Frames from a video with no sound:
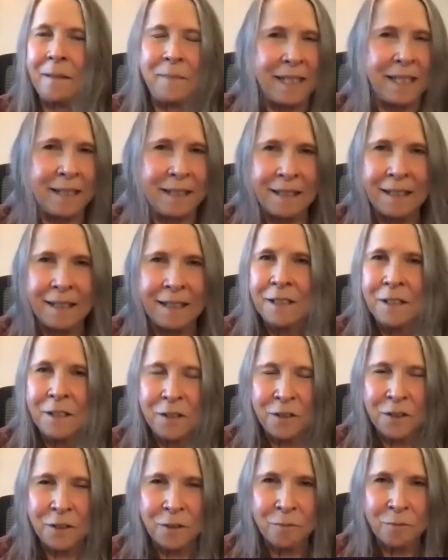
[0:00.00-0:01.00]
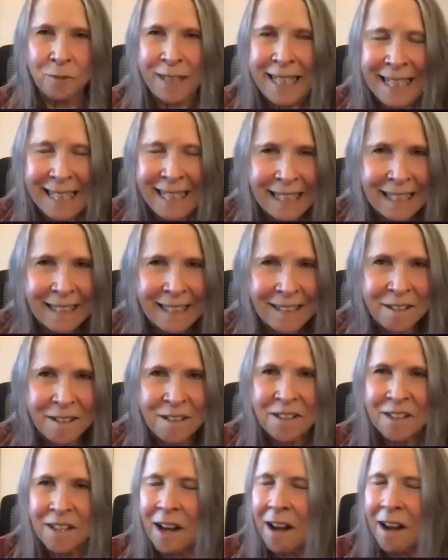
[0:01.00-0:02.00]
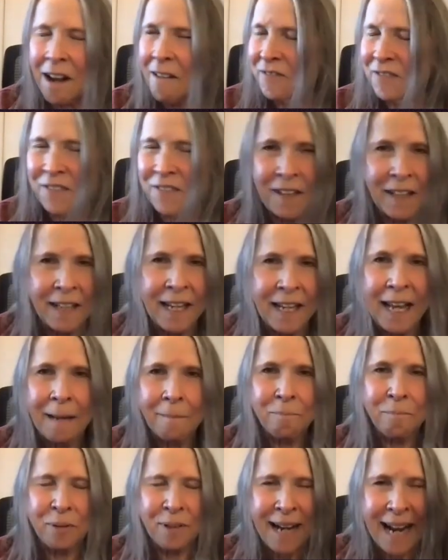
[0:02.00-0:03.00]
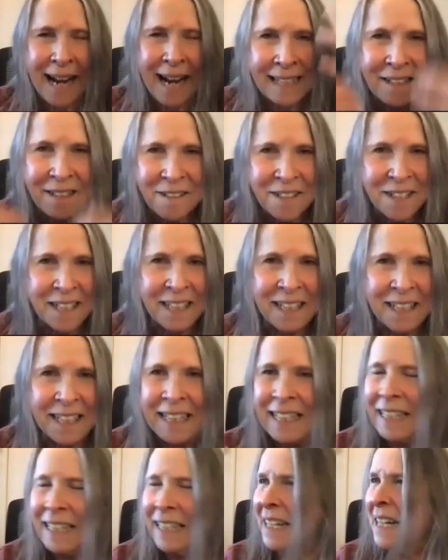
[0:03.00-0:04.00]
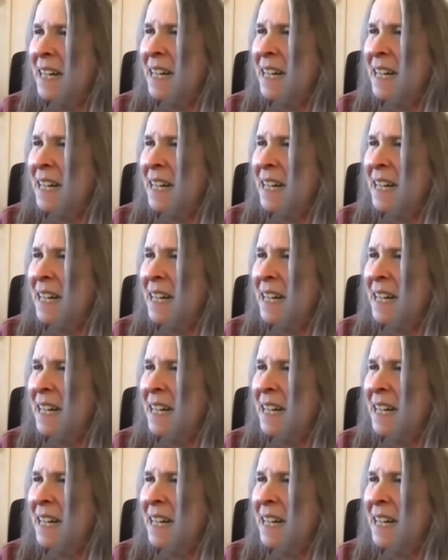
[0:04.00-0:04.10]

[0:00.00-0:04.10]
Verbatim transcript: I mean, you're reading stuff and practicing it